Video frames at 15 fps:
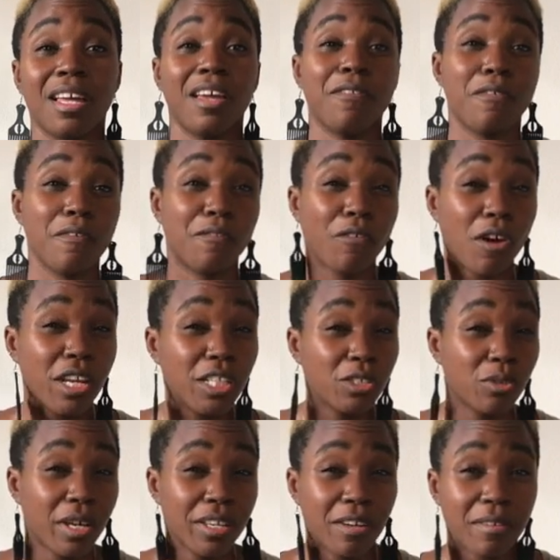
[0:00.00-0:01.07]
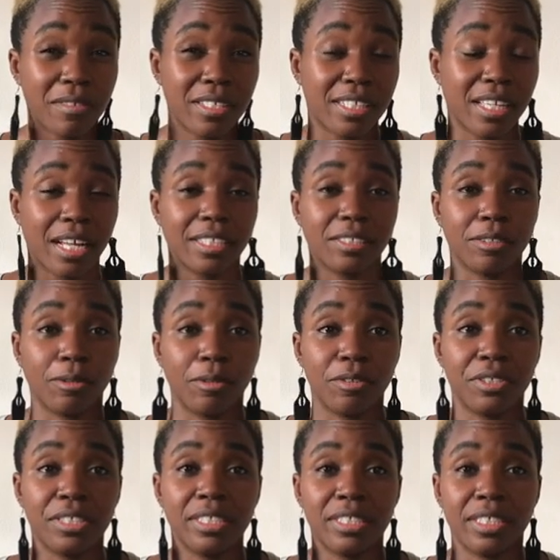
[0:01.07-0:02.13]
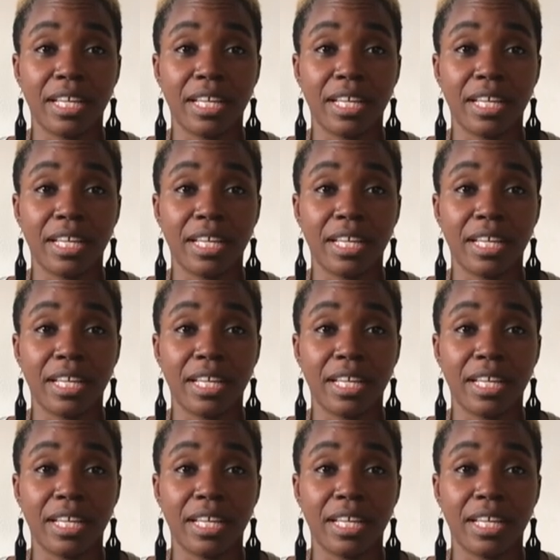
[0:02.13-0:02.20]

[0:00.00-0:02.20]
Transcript: If you fall into any of these categories,